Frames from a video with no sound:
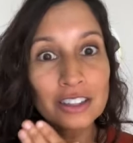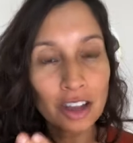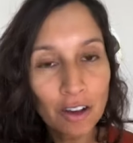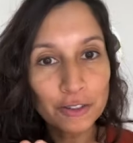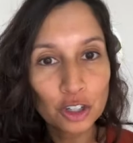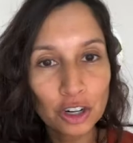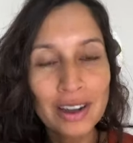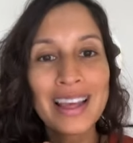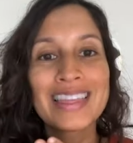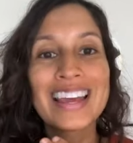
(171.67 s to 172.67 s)
softer
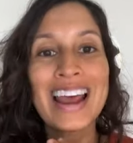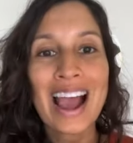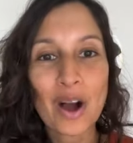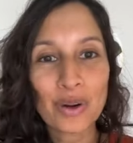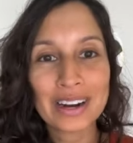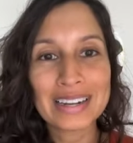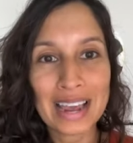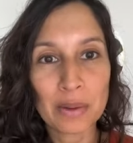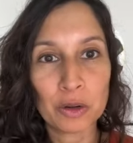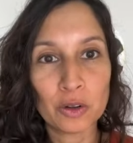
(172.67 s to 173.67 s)
than our
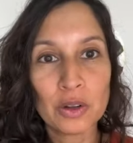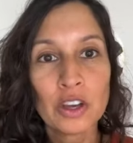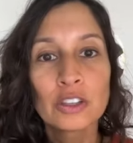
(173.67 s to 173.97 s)
enamel.